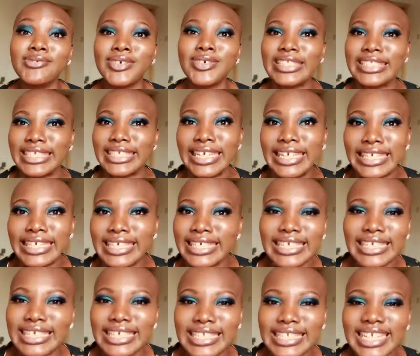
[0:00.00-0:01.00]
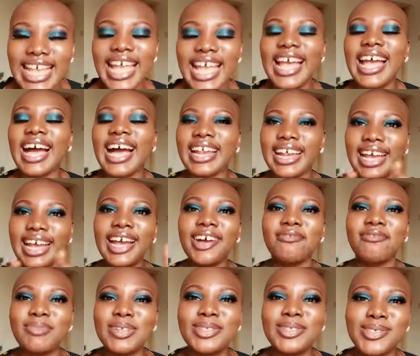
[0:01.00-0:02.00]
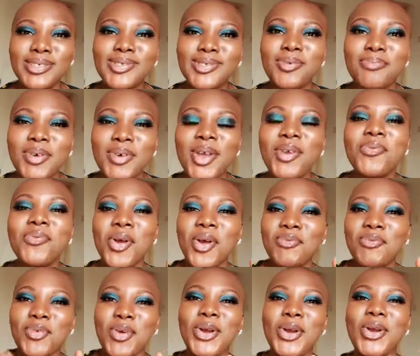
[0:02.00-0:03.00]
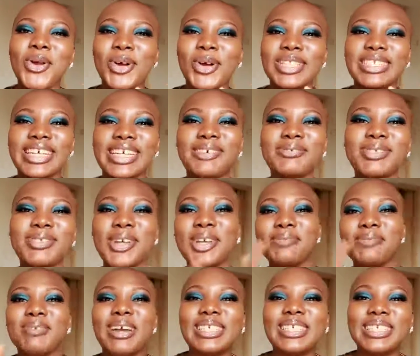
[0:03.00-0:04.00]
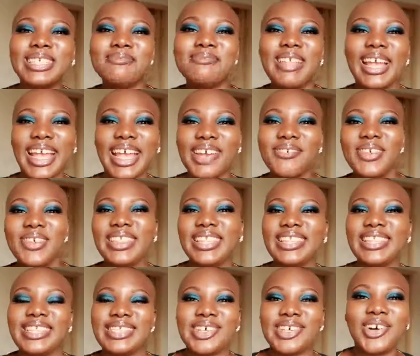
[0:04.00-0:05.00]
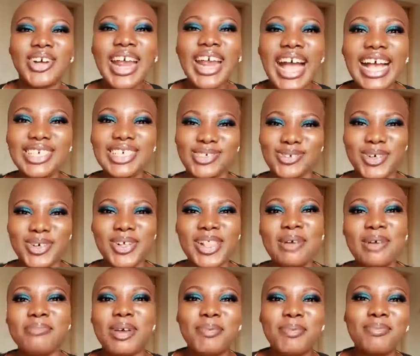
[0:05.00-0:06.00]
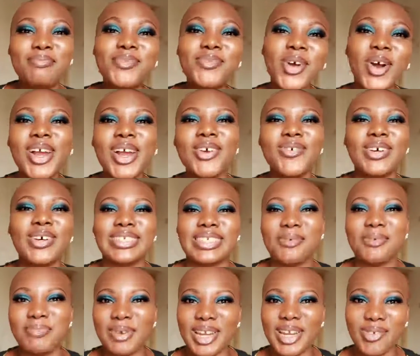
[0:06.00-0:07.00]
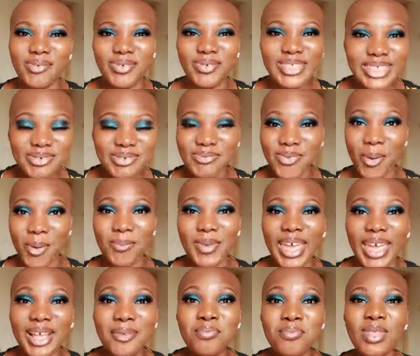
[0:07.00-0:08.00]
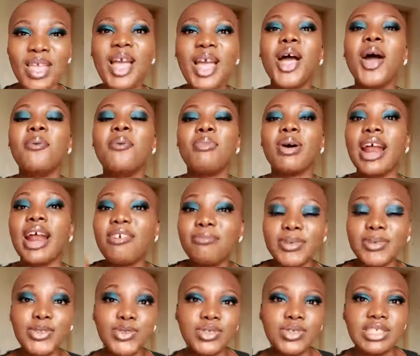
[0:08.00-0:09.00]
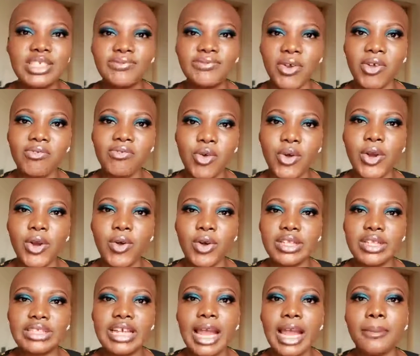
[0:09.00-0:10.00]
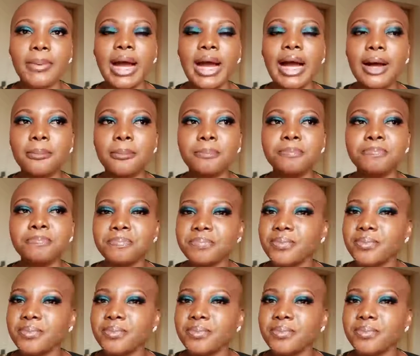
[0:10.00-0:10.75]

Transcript: for days, and I have been disobeying for a very long time, so it might seem like everything is all casual and my younger ones are benefiting from it, but I've been doing this for a very long time.